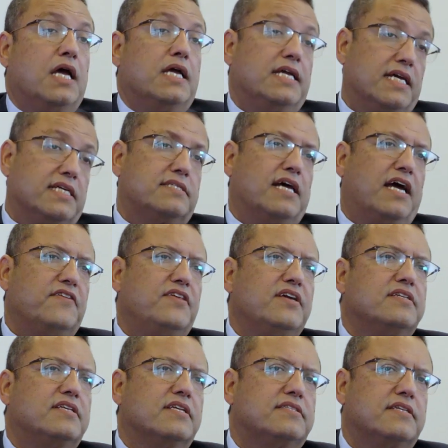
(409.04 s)
Yes, I
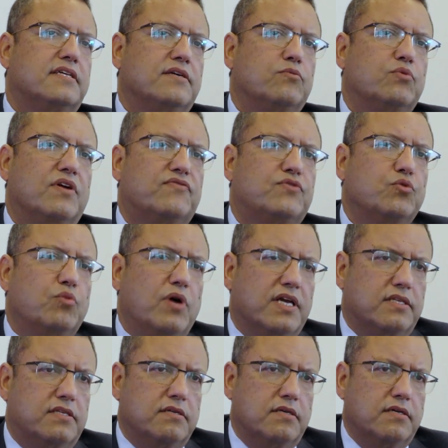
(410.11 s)
think that we have to
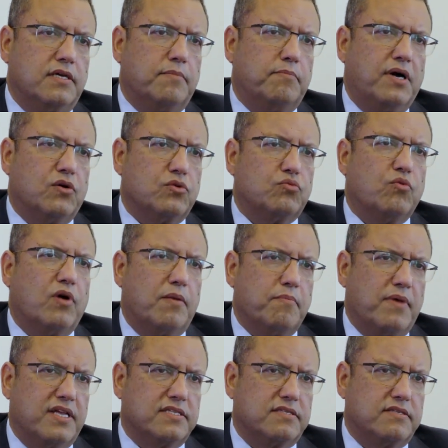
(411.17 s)
wait about 1
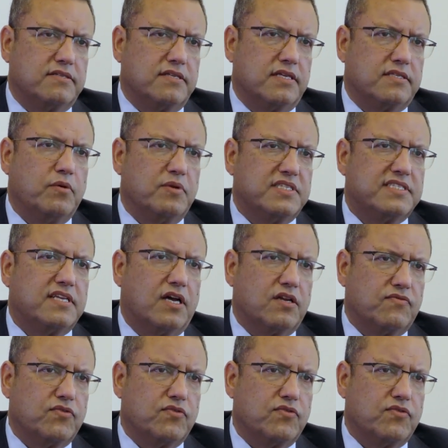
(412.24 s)
month that will start